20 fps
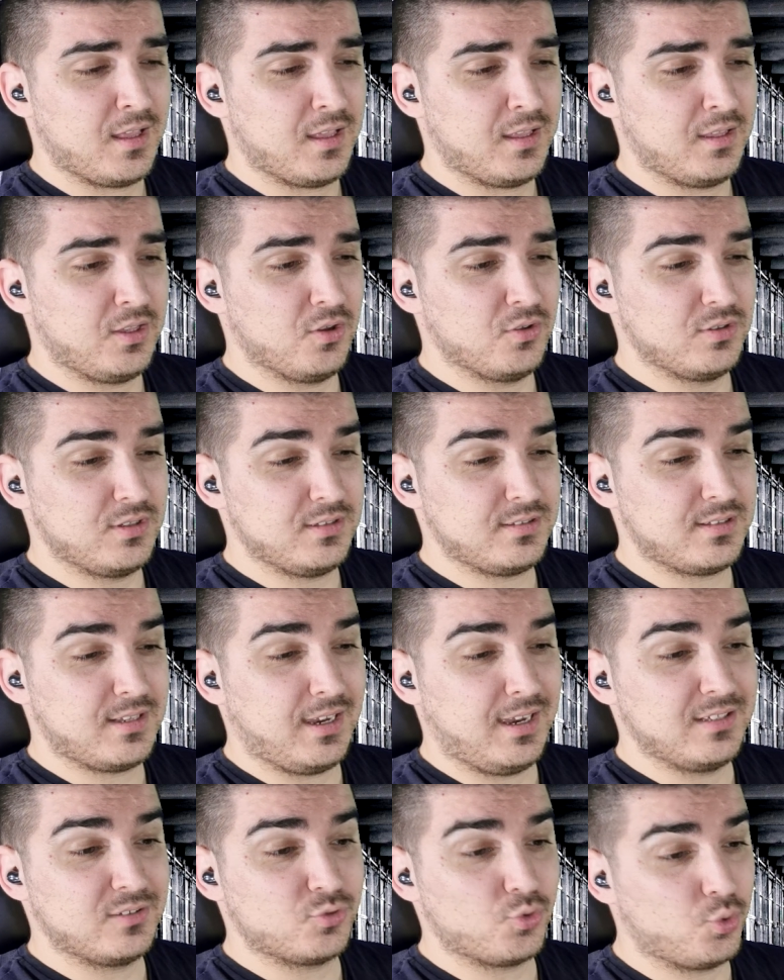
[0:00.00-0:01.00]
Yo, this
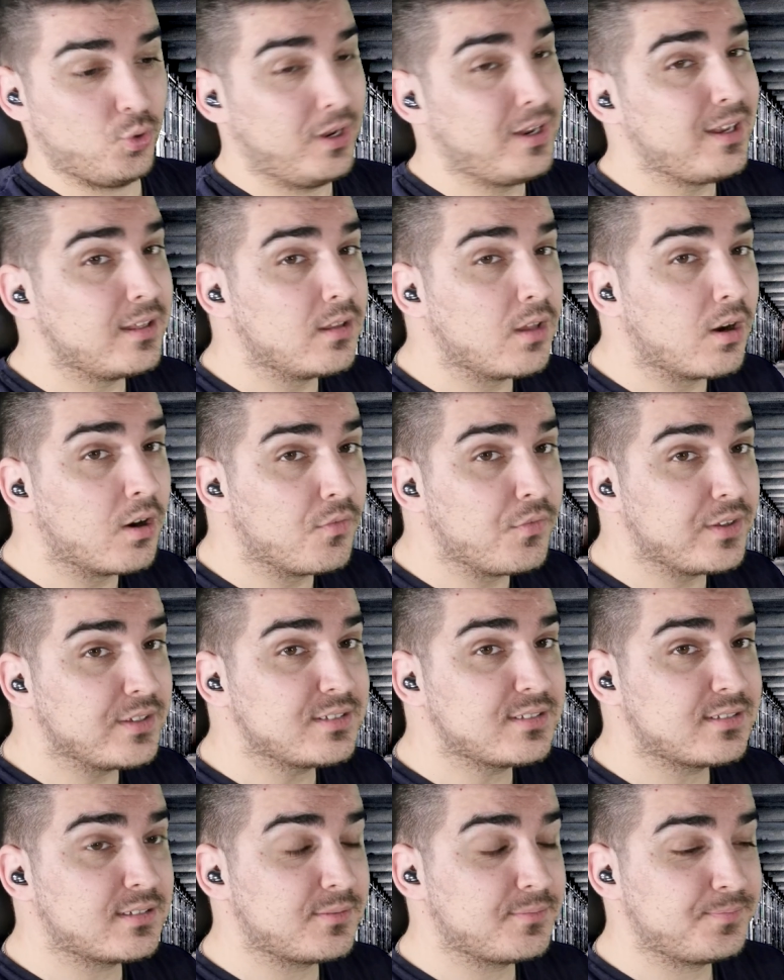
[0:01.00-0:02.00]
guy's really
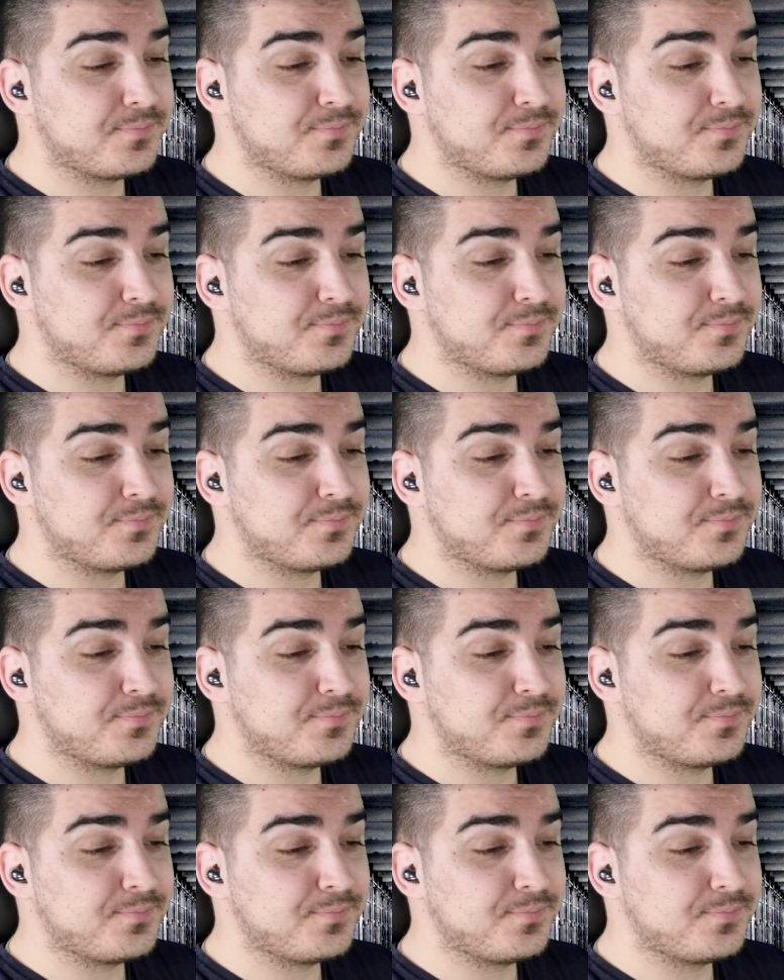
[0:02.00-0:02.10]
nervous.